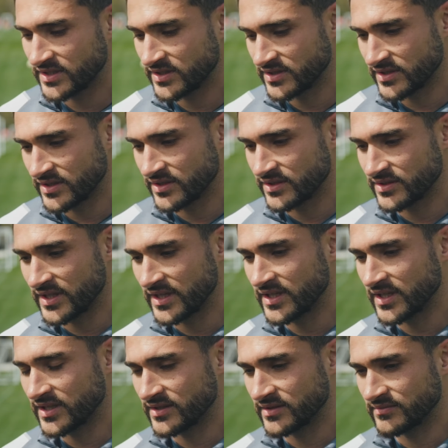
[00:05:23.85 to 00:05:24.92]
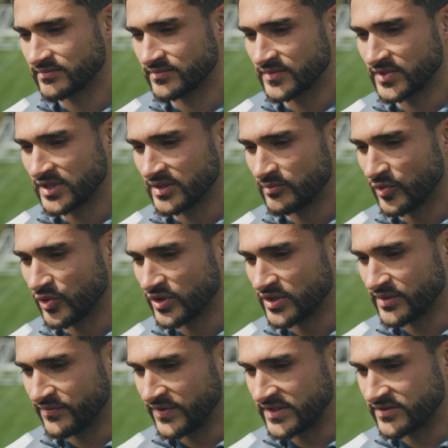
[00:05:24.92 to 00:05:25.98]
You're thinking more
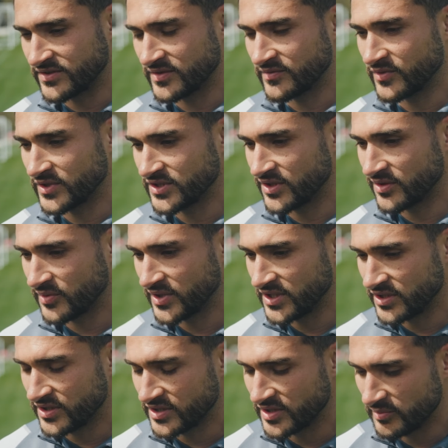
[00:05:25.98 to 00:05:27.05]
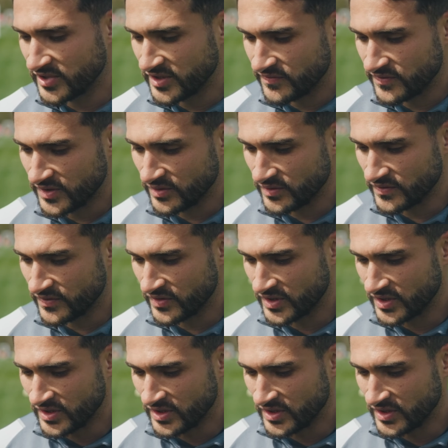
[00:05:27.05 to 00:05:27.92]
defensive when you're in the midfield,